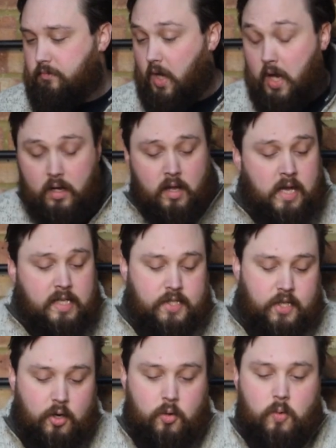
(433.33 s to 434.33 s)
Yeah,
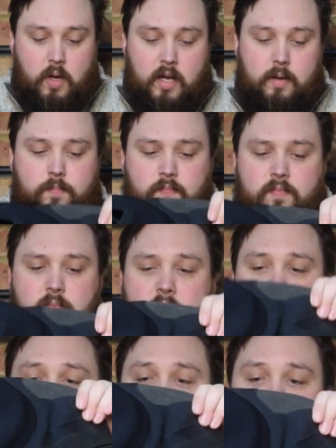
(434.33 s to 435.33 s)
so
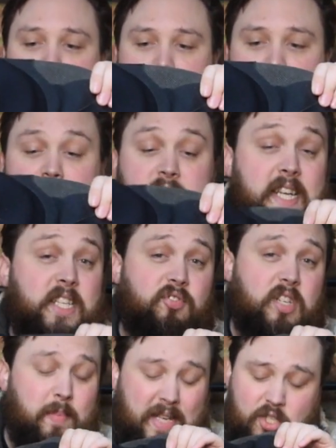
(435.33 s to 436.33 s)
front
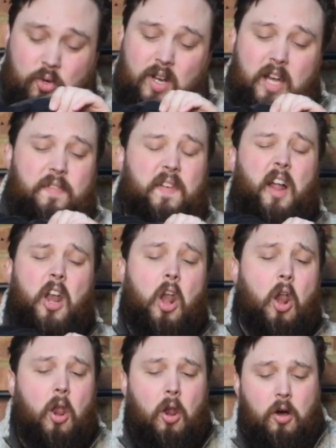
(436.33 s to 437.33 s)
entry makes your life a
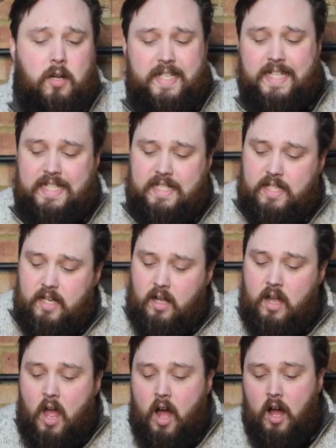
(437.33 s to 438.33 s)
lot easier,